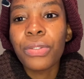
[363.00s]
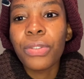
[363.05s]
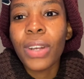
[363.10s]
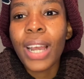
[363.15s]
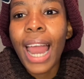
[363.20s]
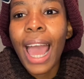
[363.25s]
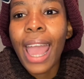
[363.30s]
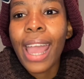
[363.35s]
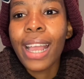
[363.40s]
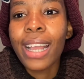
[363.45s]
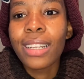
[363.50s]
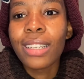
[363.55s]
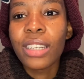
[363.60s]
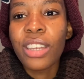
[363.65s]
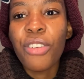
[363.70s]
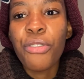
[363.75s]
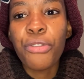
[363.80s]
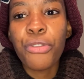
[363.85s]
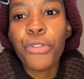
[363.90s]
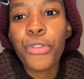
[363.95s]
for like
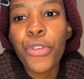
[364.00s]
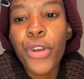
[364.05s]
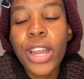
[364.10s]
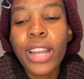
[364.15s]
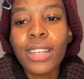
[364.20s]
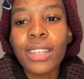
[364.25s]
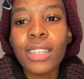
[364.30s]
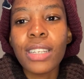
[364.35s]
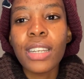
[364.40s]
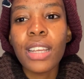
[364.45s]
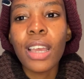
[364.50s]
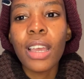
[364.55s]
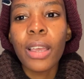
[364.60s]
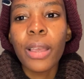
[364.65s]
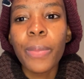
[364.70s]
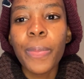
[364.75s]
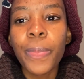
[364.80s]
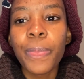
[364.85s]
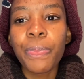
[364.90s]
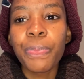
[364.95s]
different
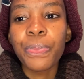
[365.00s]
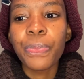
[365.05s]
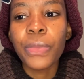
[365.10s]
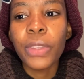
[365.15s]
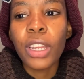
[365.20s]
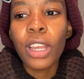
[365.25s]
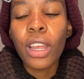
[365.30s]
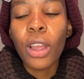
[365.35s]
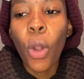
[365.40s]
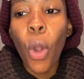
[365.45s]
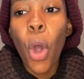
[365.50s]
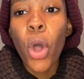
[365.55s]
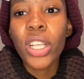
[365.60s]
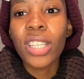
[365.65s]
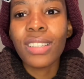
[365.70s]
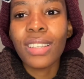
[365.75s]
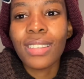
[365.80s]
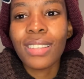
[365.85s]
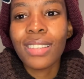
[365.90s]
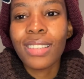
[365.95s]

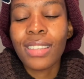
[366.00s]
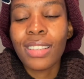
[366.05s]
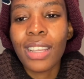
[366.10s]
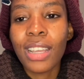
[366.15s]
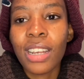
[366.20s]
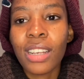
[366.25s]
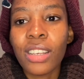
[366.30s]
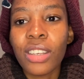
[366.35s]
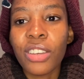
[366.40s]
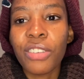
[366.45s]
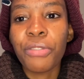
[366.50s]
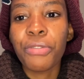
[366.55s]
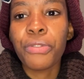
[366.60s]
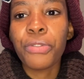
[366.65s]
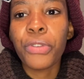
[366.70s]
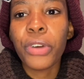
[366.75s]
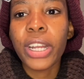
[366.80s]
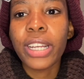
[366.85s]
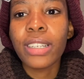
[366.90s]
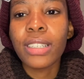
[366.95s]
courses in
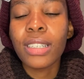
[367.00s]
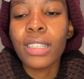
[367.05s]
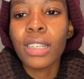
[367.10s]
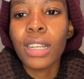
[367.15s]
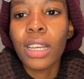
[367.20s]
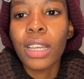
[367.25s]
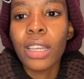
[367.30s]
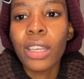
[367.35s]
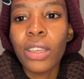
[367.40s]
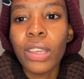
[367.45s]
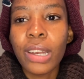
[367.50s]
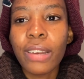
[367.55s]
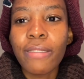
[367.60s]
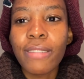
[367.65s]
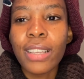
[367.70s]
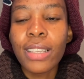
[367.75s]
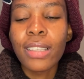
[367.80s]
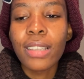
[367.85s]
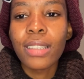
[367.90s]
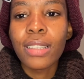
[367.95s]
different
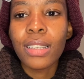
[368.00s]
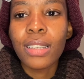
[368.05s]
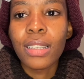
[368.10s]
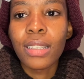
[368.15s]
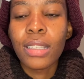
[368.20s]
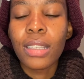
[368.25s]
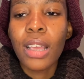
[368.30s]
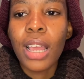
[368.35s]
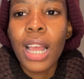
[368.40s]
universities.